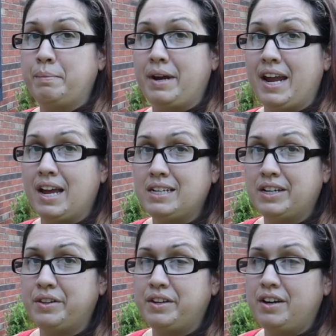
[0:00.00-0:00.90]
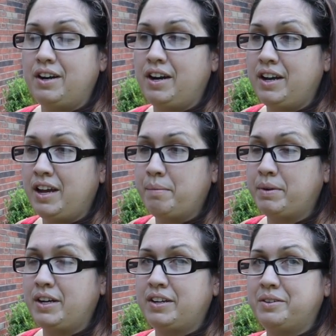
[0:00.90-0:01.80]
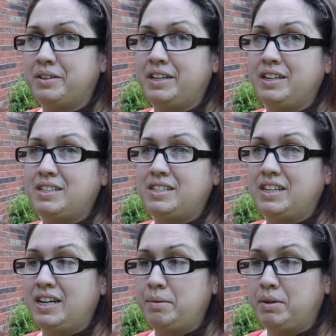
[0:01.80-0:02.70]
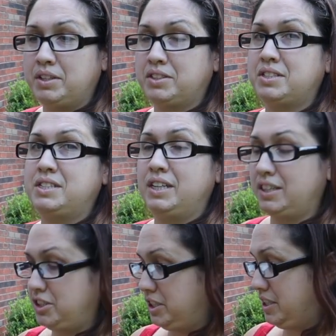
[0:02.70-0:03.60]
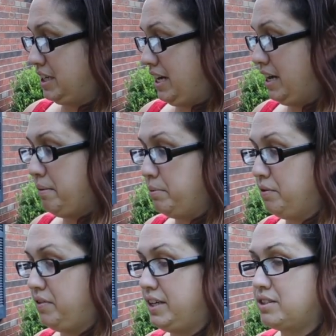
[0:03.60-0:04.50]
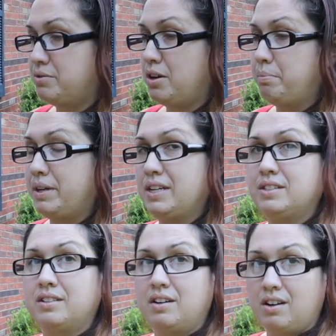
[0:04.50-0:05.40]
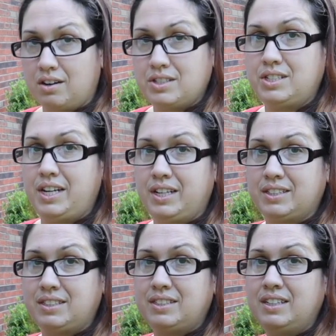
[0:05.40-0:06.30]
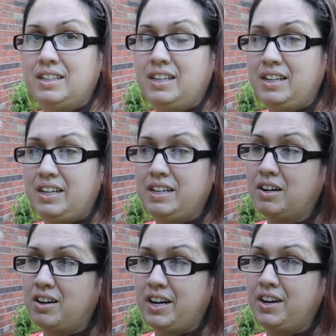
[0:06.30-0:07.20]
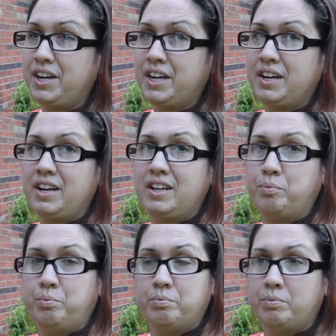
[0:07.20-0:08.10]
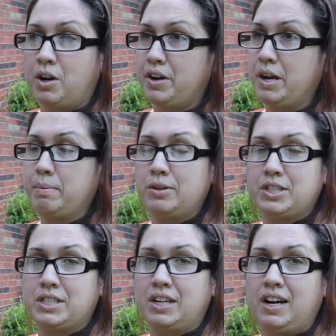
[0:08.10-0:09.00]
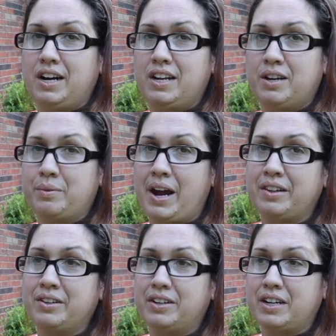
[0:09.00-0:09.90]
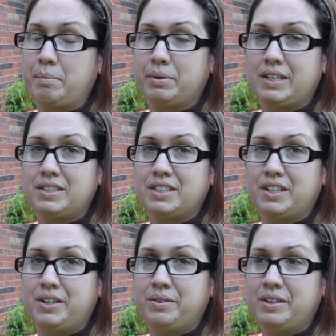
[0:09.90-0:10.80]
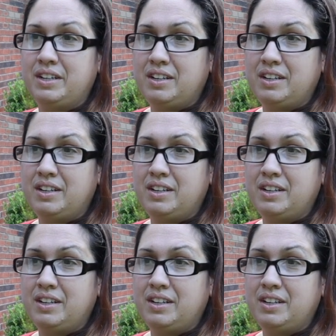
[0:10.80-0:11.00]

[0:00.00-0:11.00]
my hand down there, I am gonna go get a little stick just to kind of move things around, because there are snakes in our area, and our neighbor just caught a rattler a couple days ago